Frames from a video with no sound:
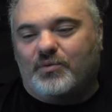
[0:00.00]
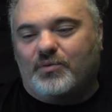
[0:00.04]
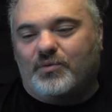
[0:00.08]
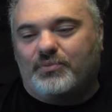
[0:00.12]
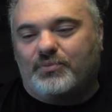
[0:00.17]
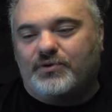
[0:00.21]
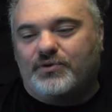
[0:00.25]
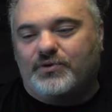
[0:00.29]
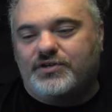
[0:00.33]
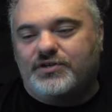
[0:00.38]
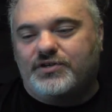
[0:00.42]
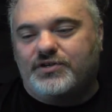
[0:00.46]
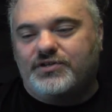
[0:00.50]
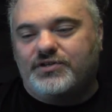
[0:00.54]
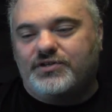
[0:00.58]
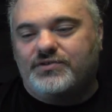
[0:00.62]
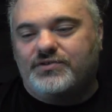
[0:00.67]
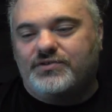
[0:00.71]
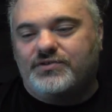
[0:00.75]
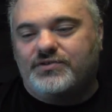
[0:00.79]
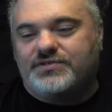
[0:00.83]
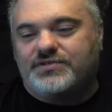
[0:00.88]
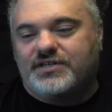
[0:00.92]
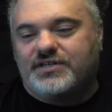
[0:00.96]

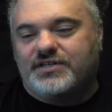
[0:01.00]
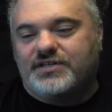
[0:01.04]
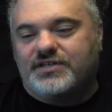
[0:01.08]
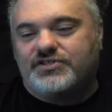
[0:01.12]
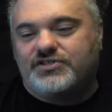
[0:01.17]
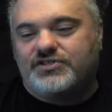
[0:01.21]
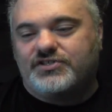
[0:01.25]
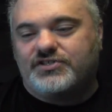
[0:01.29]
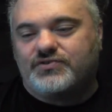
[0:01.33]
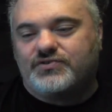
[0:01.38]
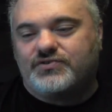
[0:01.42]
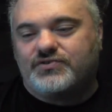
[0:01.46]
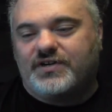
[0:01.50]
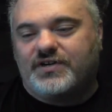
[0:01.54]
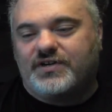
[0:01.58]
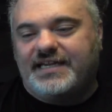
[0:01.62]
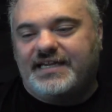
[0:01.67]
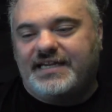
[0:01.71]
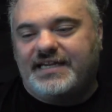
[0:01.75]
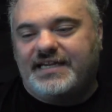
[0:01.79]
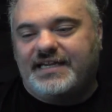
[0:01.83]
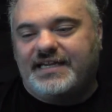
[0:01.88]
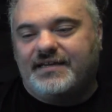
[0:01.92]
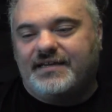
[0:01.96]
produce a
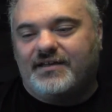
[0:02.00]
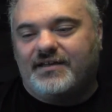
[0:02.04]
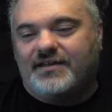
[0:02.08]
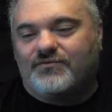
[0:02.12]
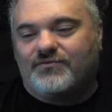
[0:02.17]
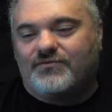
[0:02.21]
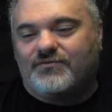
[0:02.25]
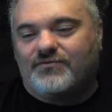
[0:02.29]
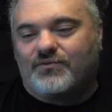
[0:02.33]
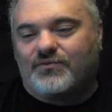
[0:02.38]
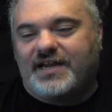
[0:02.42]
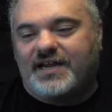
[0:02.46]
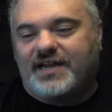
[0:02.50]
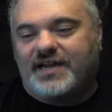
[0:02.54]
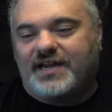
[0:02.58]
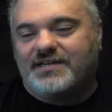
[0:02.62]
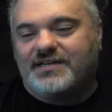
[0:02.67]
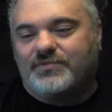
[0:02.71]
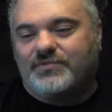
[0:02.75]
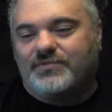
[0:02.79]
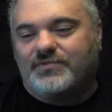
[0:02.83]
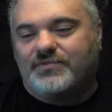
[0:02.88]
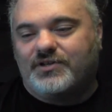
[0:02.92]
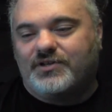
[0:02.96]
string of
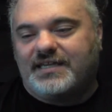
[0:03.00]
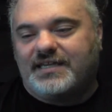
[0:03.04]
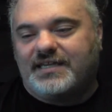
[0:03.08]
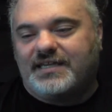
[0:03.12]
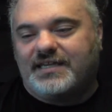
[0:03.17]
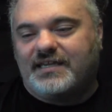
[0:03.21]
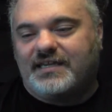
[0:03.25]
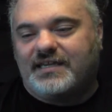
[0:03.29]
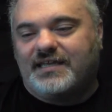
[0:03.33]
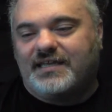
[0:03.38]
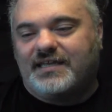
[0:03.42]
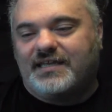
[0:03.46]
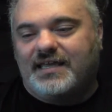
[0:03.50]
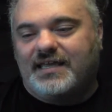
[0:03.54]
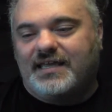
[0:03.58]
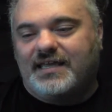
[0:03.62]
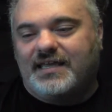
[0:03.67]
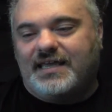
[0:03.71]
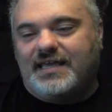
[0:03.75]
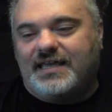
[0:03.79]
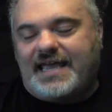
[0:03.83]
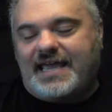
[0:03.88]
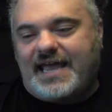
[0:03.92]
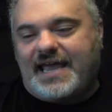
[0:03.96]
random looking
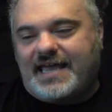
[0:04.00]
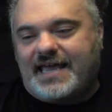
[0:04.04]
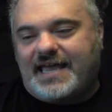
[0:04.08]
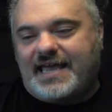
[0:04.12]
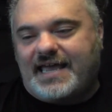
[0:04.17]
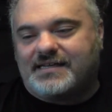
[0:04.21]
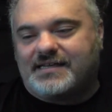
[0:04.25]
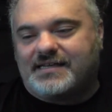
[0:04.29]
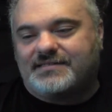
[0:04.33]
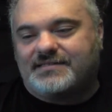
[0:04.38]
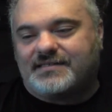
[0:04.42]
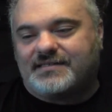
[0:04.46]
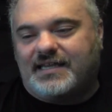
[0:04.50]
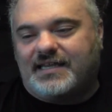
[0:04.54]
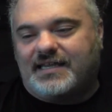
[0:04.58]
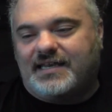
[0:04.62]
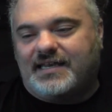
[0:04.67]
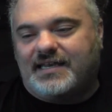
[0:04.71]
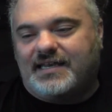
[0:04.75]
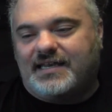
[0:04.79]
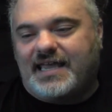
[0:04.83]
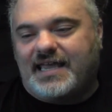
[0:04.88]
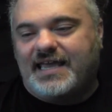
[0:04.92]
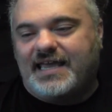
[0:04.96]
hex.
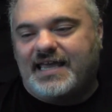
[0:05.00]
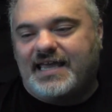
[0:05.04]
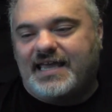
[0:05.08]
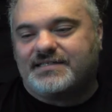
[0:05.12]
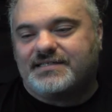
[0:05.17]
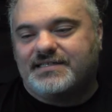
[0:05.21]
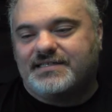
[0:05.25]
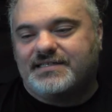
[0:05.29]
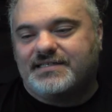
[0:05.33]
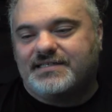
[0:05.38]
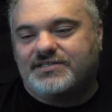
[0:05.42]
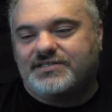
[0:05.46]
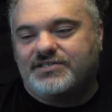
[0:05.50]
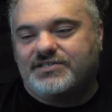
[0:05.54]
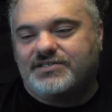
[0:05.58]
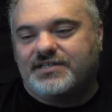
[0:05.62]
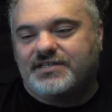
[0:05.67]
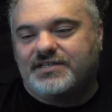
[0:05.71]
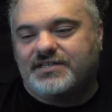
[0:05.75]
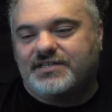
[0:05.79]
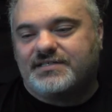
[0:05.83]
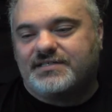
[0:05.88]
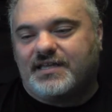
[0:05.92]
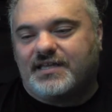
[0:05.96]
And hex is
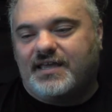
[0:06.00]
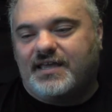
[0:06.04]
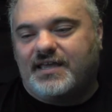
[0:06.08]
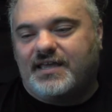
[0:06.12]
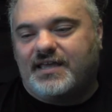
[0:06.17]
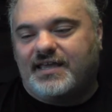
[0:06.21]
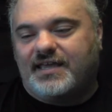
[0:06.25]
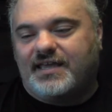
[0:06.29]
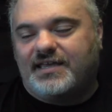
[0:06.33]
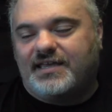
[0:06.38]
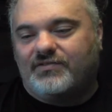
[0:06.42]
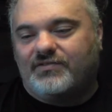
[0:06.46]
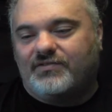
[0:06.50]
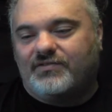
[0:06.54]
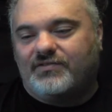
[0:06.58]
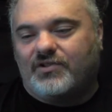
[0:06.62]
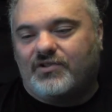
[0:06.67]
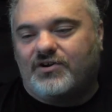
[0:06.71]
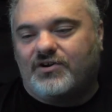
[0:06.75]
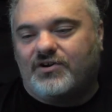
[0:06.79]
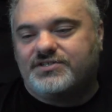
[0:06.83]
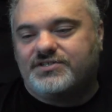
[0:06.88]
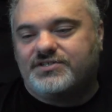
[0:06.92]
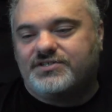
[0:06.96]
just a
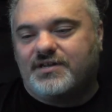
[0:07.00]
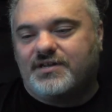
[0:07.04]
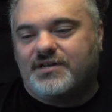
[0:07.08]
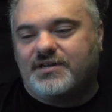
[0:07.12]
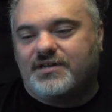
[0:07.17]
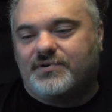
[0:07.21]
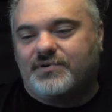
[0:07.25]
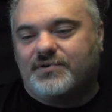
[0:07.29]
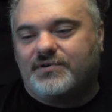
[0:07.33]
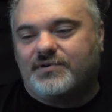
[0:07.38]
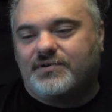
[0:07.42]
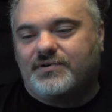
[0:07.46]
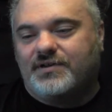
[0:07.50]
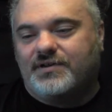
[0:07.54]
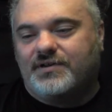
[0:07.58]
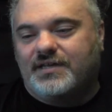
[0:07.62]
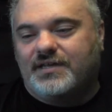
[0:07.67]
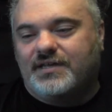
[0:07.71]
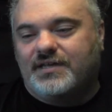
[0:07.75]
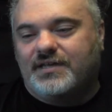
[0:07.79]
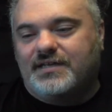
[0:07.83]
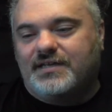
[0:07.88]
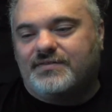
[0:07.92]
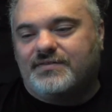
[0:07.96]
large number
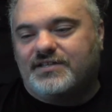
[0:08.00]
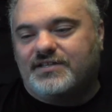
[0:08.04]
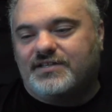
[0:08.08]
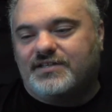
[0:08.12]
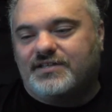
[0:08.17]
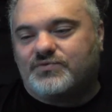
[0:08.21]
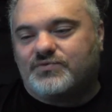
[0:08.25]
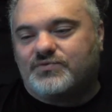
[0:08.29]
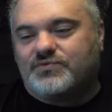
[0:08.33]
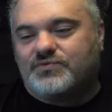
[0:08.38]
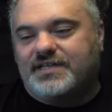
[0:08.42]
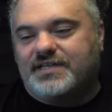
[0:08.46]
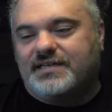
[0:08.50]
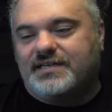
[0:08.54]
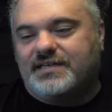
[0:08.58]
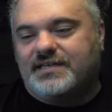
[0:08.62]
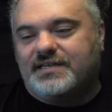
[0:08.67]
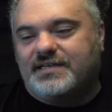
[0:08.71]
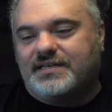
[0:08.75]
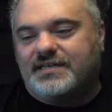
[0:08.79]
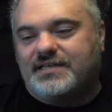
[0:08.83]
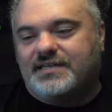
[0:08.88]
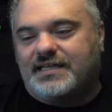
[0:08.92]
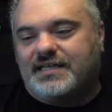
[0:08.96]
that's
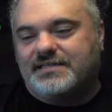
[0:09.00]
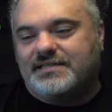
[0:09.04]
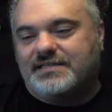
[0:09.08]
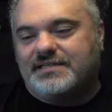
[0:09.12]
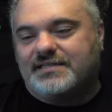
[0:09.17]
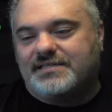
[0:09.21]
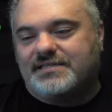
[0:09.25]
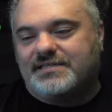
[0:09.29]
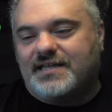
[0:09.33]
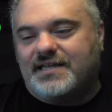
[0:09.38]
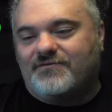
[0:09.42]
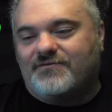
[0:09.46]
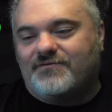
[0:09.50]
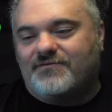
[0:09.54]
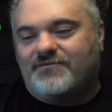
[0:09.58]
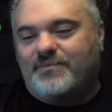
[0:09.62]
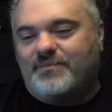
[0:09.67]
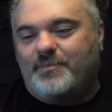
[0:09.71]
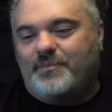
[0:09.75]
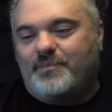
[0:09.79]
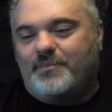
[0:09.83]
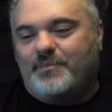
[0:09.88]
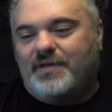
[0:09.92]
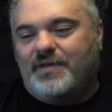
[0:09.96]
written
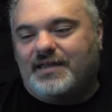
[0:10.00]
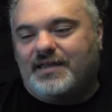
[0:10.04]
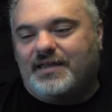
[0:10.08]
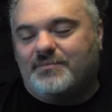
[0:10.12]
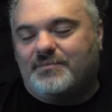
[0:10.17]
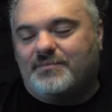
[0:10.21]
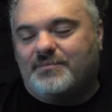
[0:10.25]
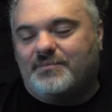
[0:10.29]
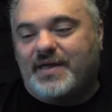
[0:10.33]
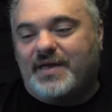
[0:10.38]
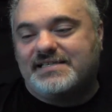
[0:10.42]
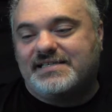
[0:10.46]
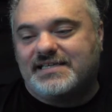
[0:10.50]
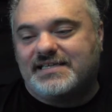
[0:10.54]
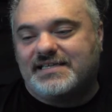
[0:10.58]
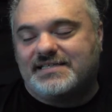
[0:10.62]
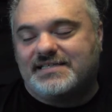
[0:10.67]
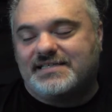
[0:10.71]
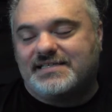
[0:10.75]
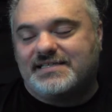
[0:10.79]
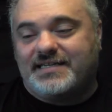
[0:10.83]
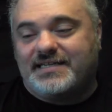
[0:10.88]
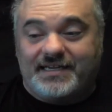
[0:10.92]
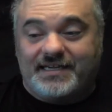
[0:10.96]
in base
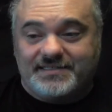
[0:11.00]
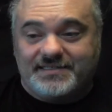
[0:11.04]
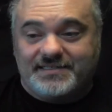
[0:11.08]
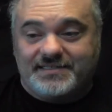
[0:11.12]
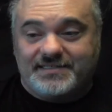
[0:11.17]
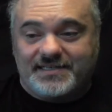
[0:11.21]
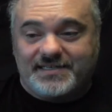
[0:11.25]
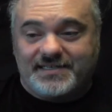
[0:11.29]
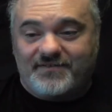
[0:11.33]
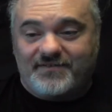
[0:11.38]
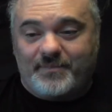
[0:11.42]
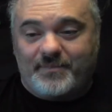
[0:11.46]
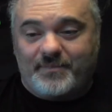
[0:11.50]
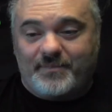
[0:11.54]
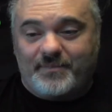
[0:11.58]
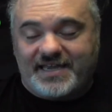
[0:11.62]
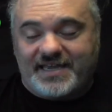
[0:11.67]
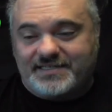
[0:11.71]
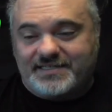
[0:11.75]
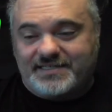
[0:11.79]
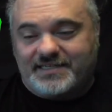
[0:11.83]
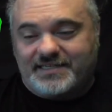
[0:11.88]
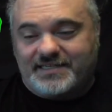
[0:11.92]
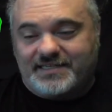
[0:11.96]
16 instead of
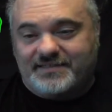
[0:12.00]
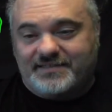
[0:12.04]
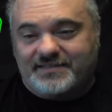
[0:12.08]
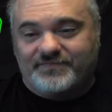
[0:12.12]
base 10.